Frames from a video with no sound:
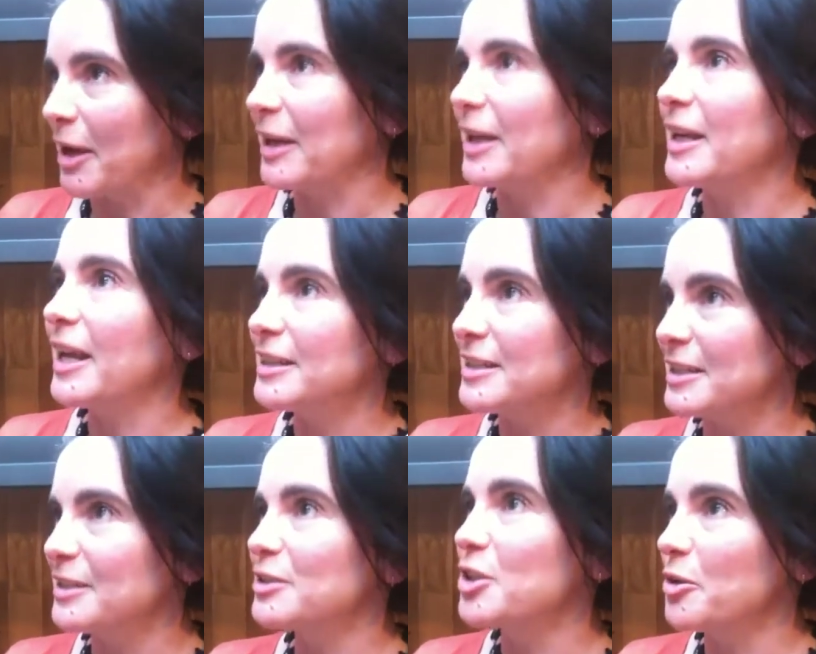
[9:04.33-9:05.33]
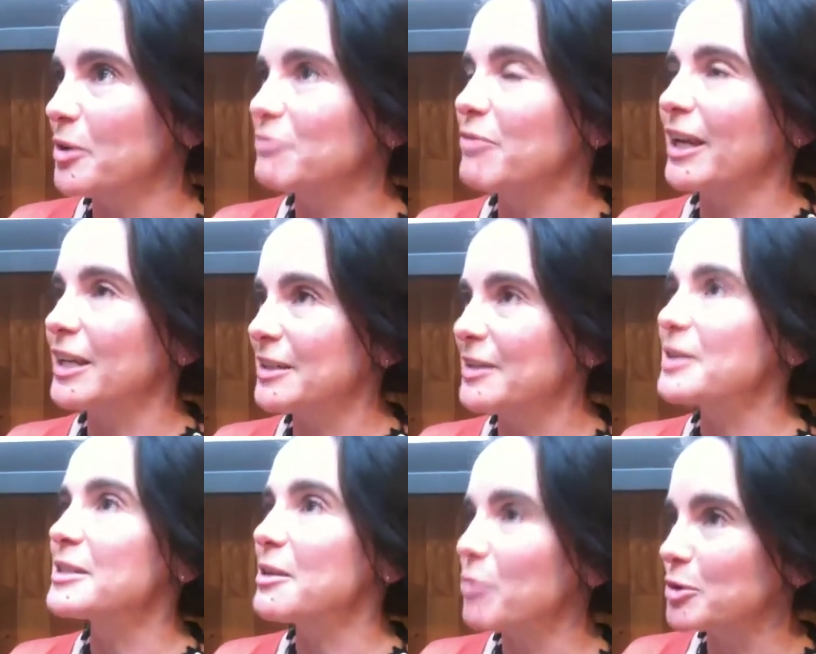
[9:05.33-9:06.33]
about connecting the two and
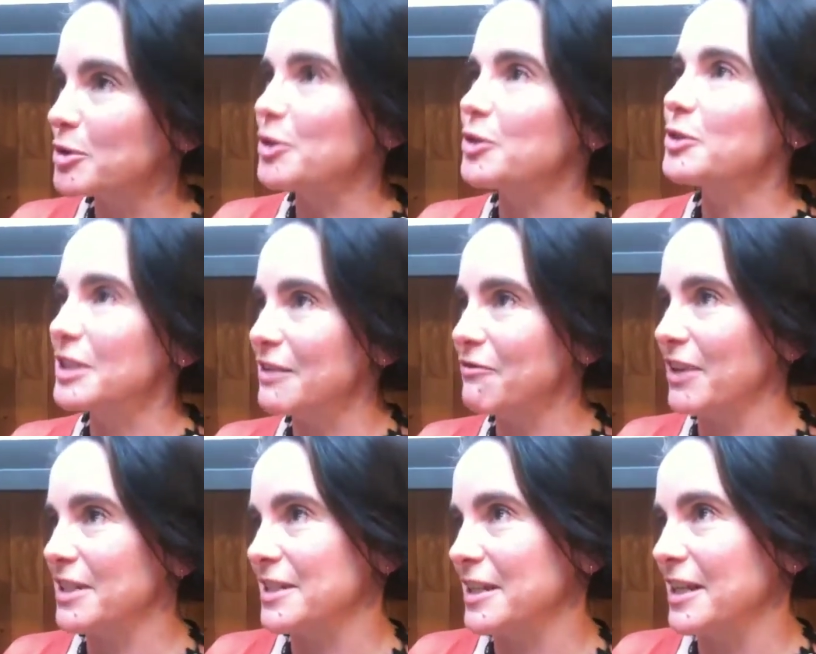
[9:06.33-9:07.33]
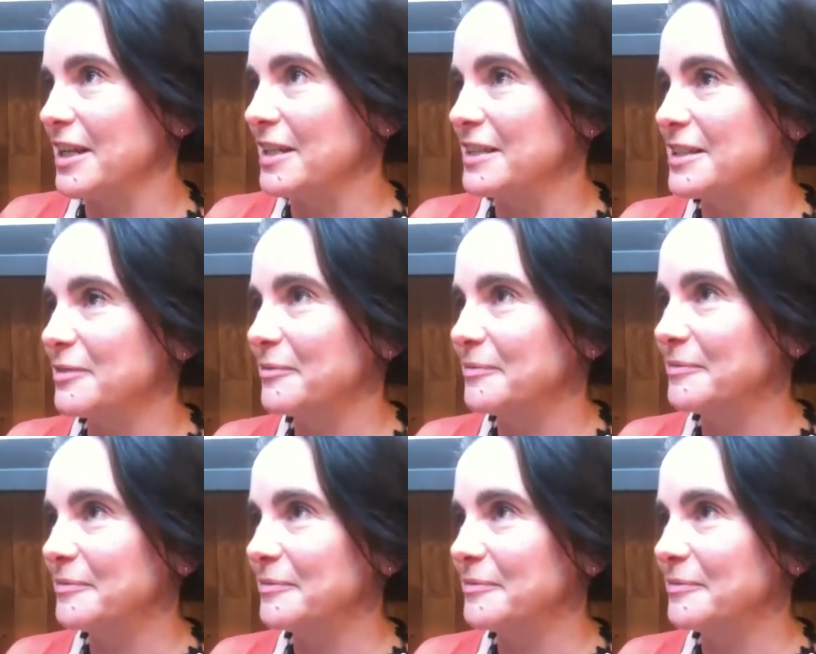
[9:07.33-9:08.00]
recognising what's good and investing in it.